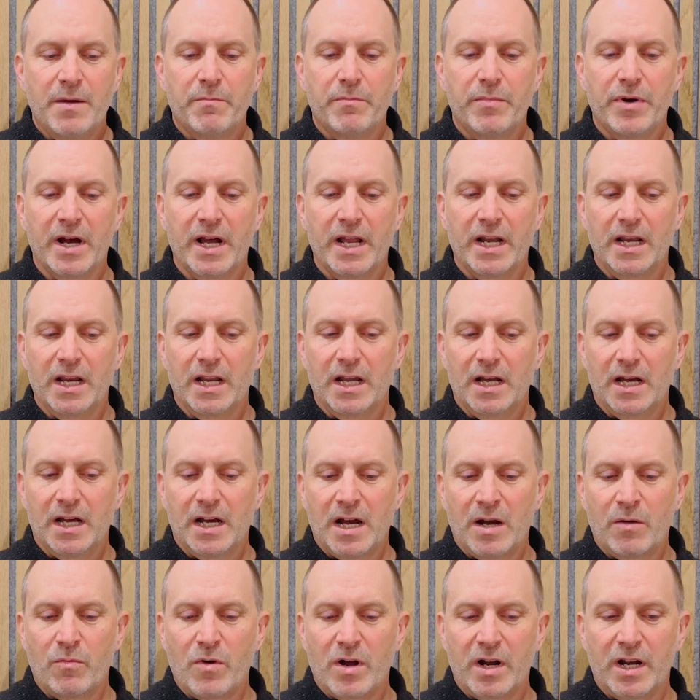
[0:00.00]
but
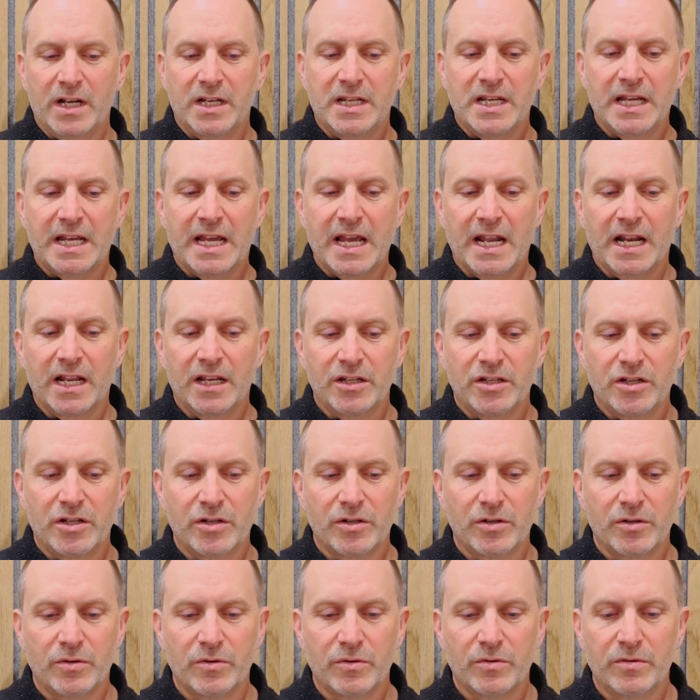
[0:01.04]
I wanted to get
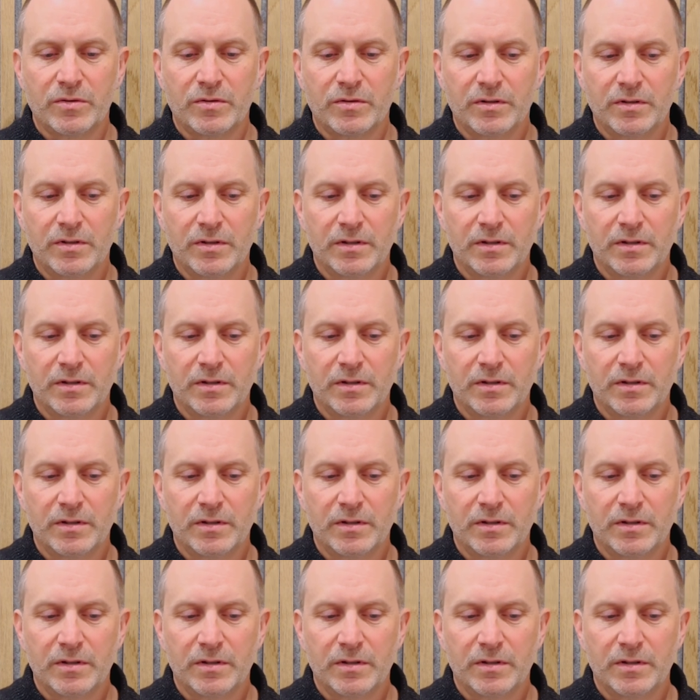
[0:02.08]
into